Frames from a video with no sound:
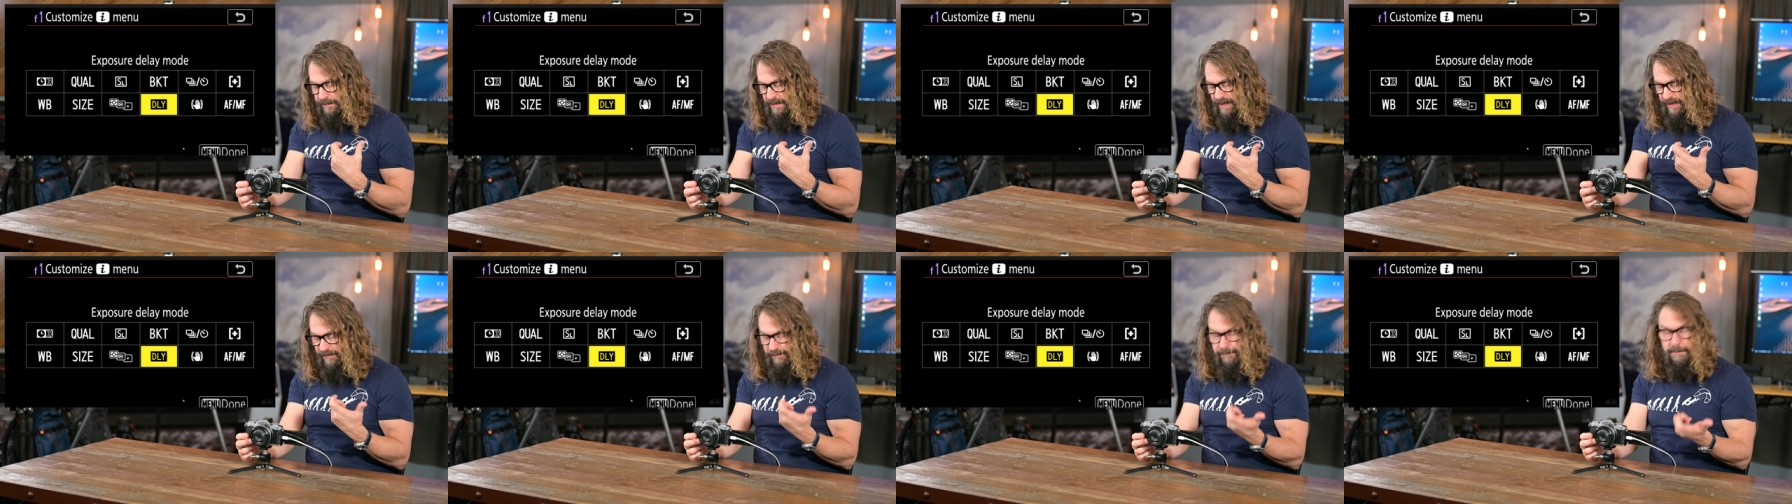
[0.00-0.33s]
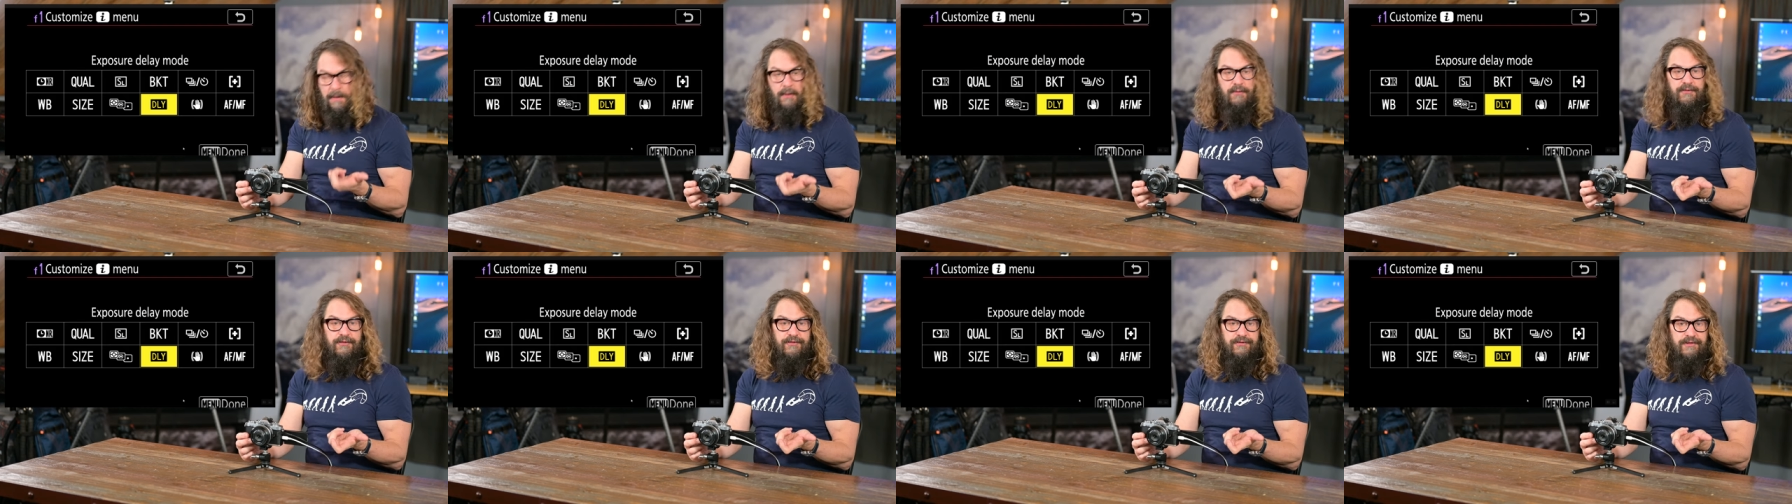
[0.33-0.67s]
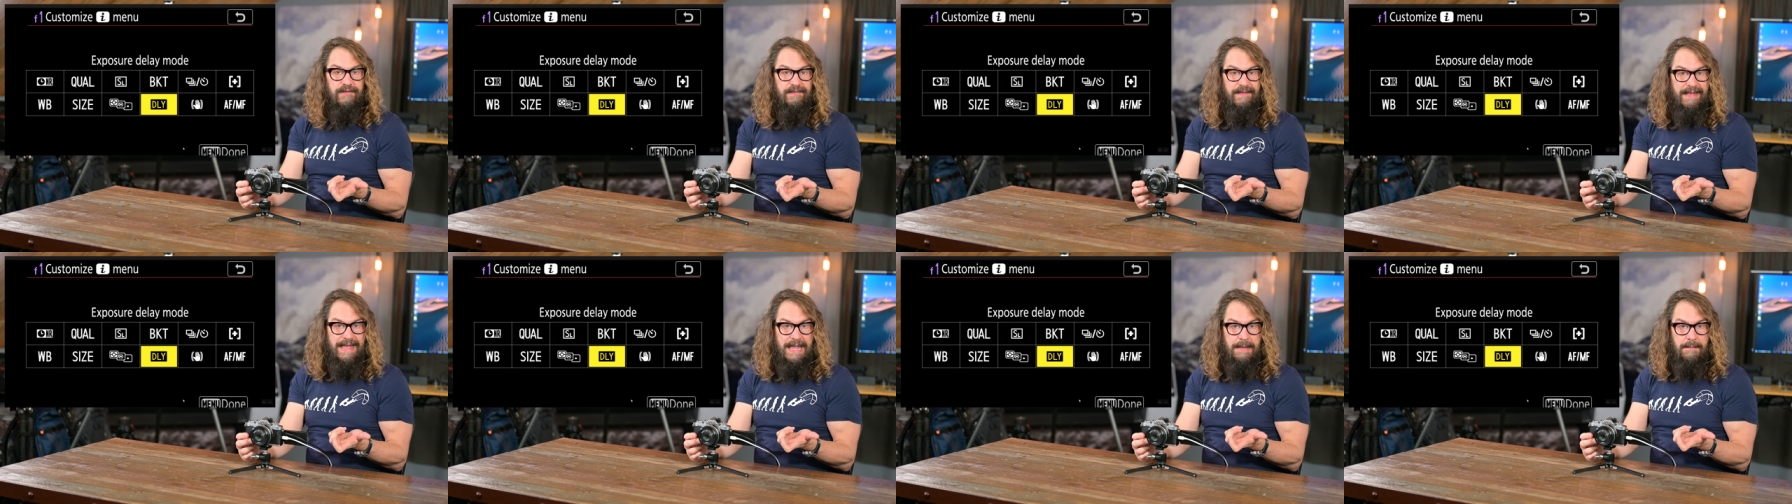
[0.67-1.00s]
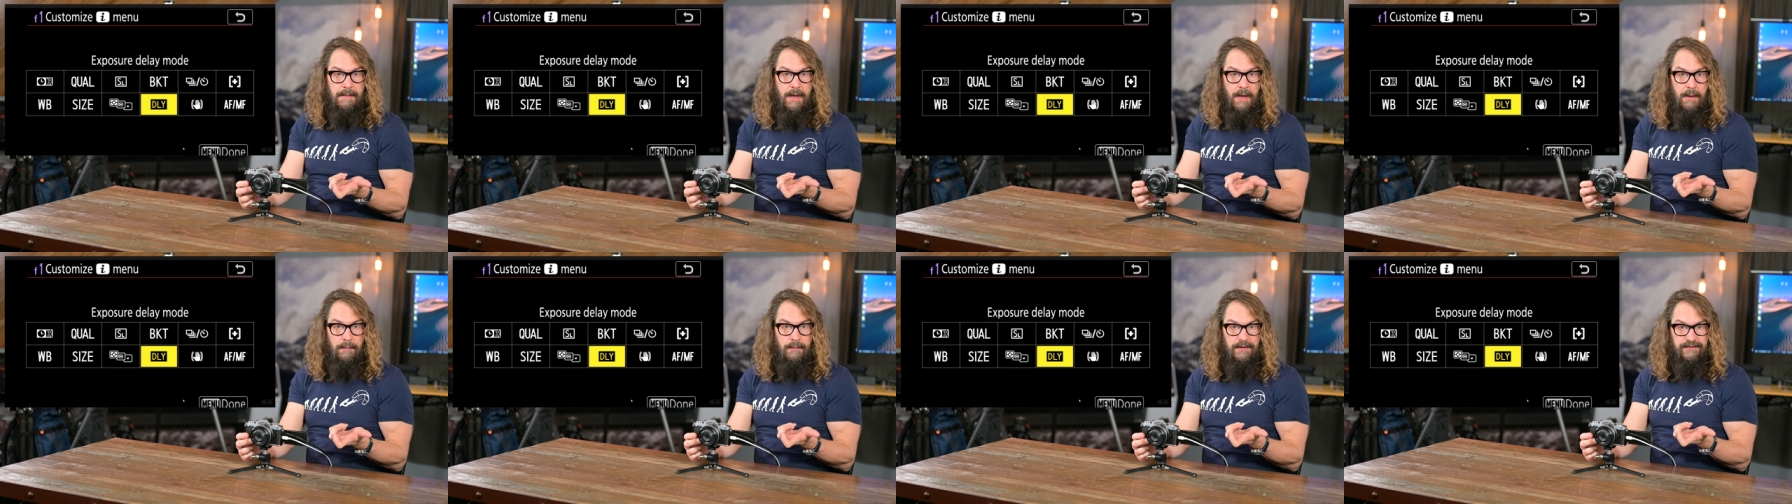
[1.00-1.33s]
exposure delay
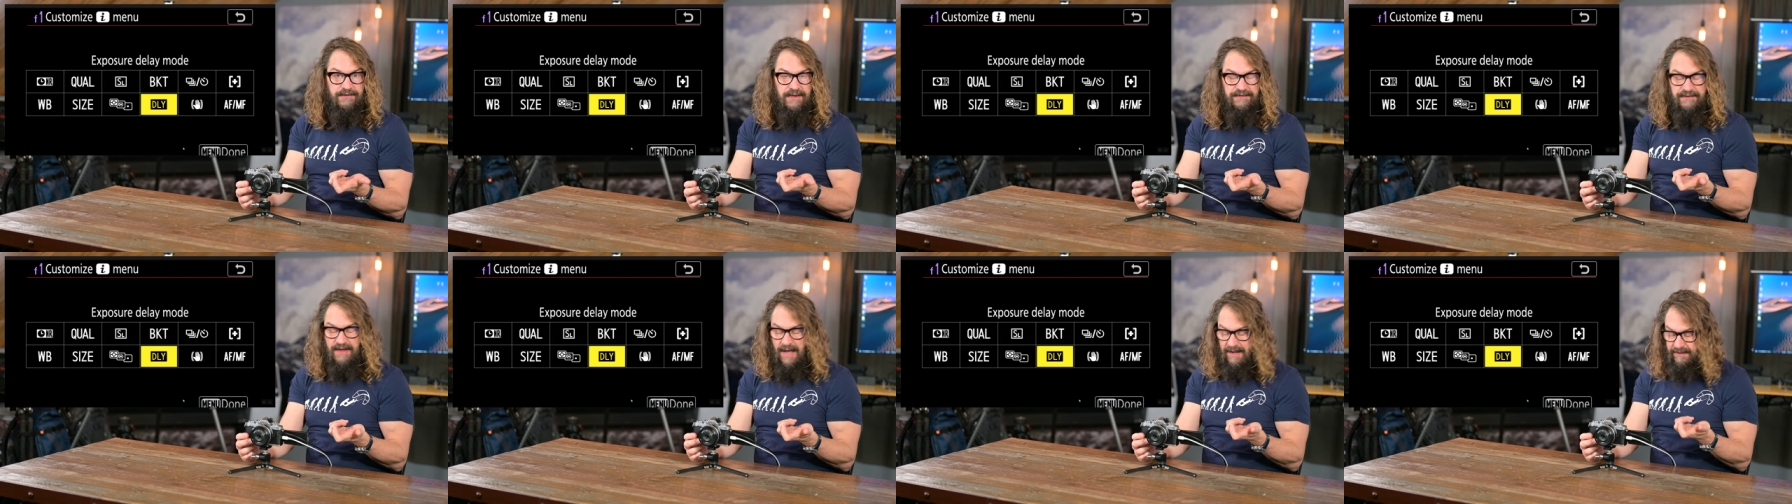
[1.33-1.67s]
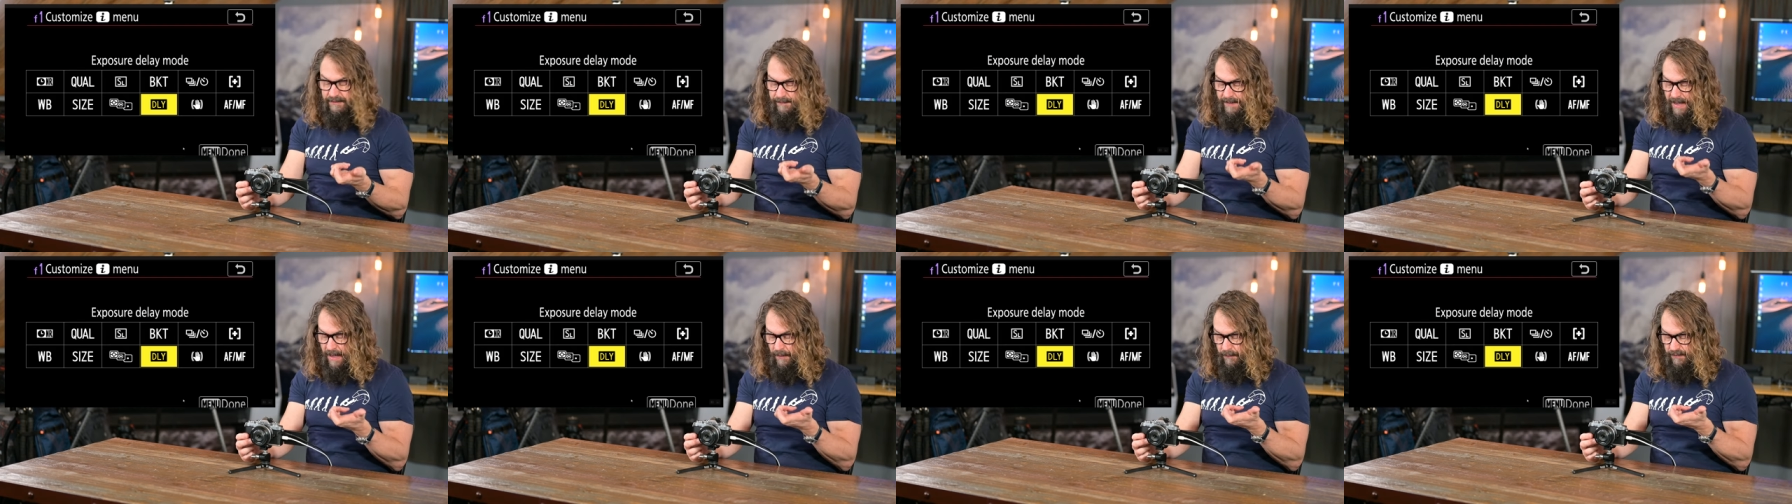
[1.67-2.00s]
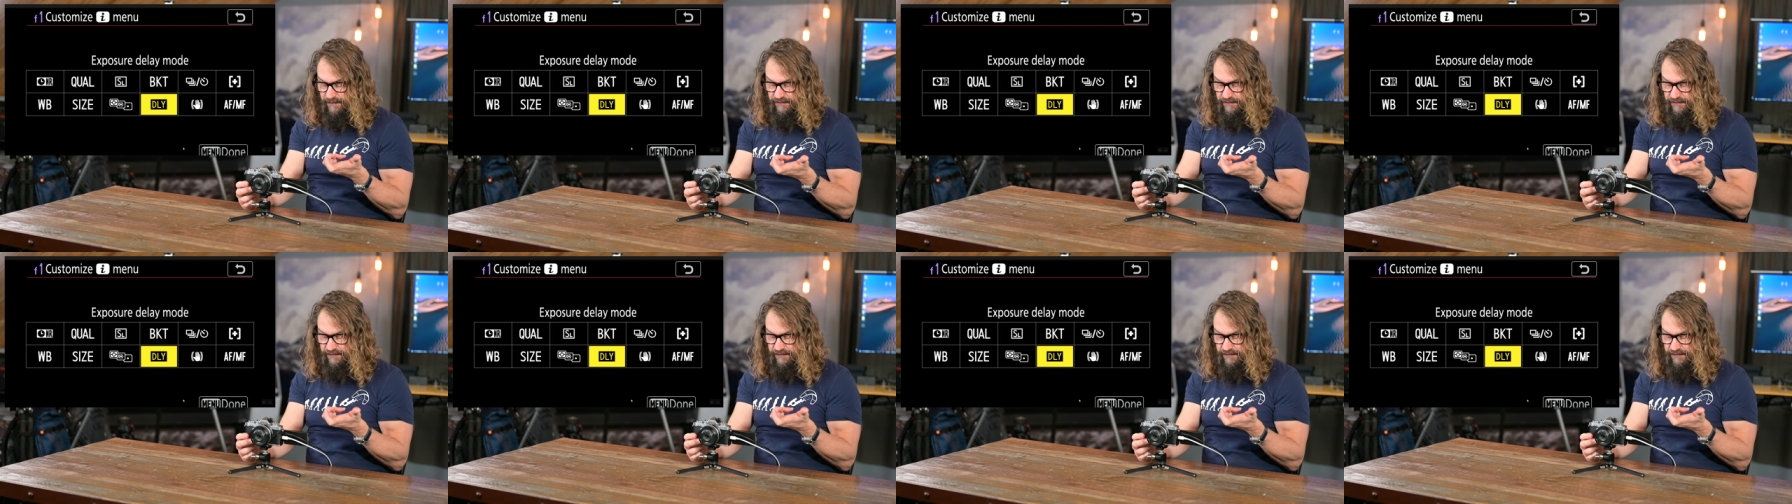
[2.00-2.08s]
mode, which I talked about,